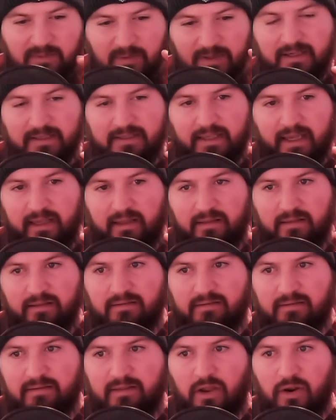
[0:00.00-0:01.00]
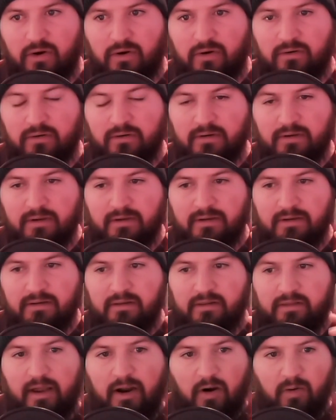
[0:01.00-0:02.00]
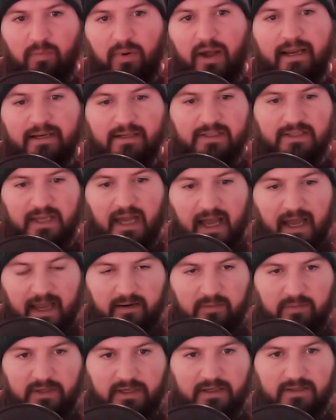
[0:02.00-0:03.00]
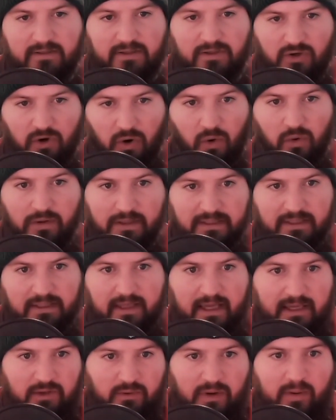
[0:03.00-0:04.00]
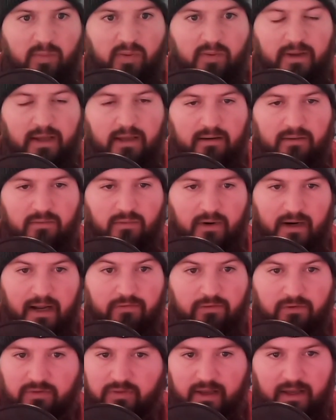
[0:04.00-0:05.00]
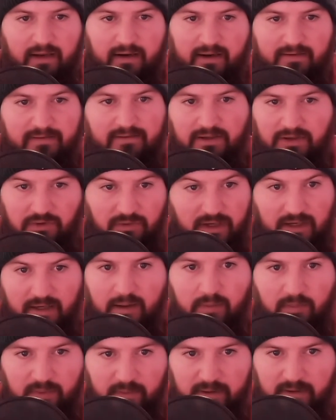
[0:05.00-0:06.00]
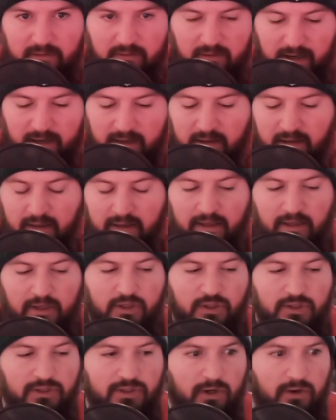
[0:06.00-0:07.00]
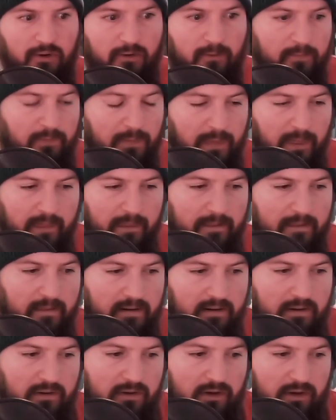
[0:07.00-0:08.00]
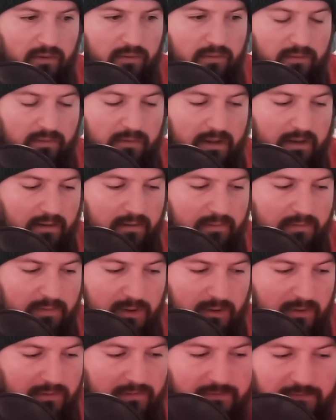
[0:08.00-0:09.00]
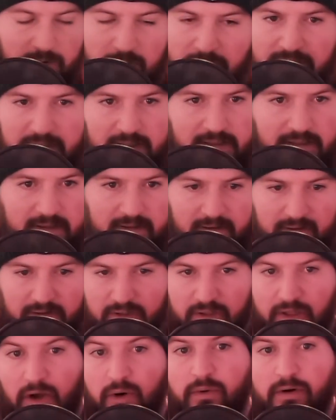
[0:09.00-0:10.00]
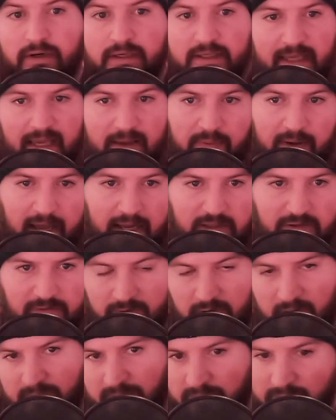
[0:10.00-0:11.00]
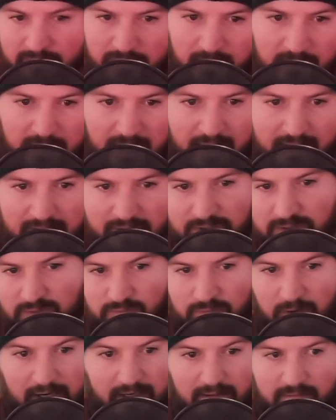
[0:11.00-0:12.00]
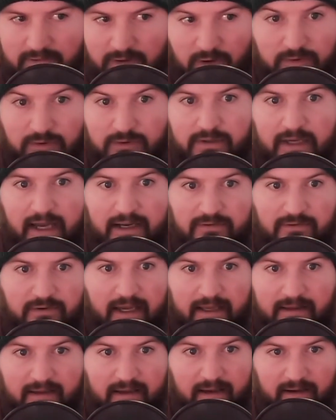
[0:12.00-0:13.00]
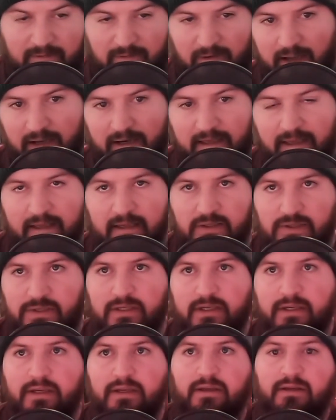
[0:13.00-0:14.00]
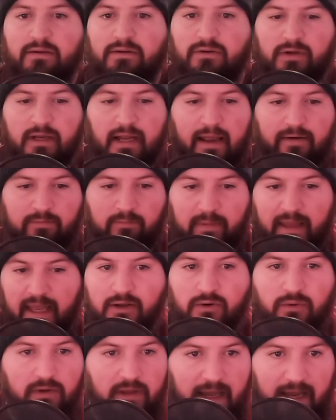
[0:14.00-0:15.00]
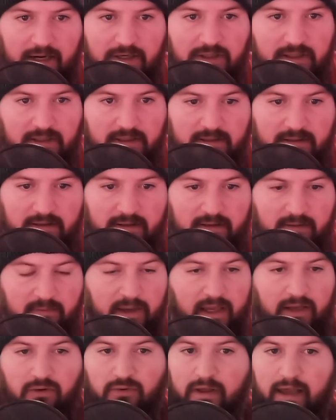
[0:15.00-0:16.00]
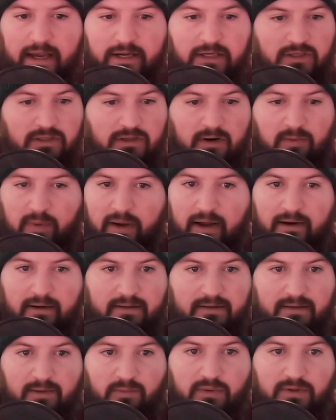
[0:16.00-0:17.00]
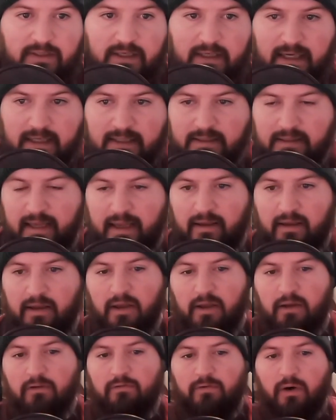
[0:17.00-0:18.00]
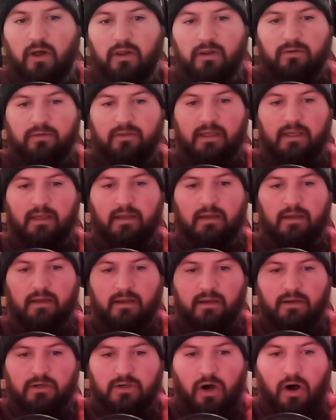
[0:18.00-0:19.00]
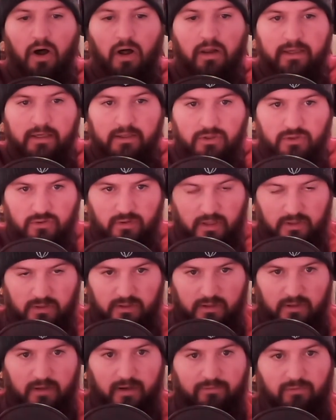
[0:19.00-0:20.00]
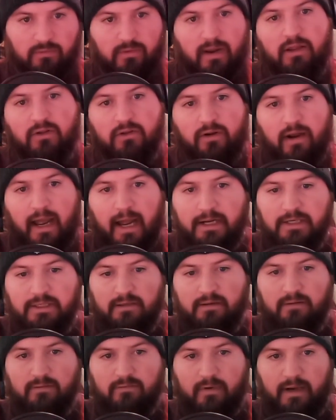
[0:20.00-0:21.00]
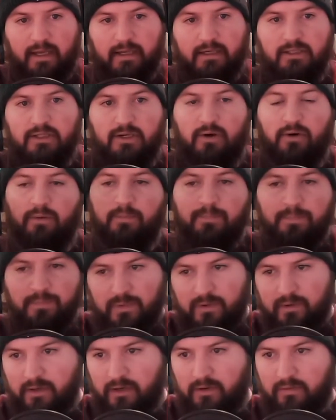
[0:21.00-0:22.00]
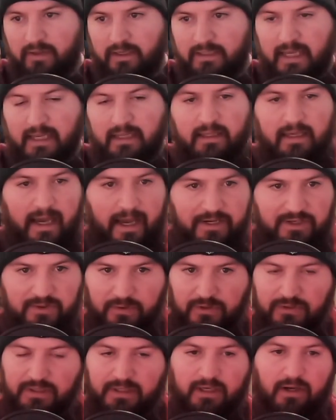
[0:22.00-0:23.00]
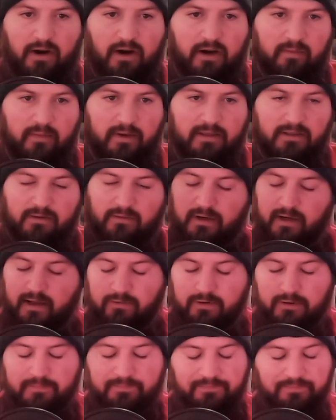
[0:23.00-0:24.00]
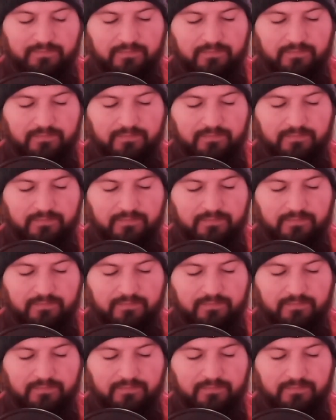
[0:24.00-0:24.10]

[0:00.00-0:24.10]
because they're there by design, because the goal is to let you implement whatever thing it is that you need to implement, right? So the sort of the lower escape hatch from that, just don't use Ash for that thing, right, is you can have manual actions. Manual actions are about as simple as it gets. They follow the calling structure of a regular action, right? So they take the attributes and the arguments or whatever,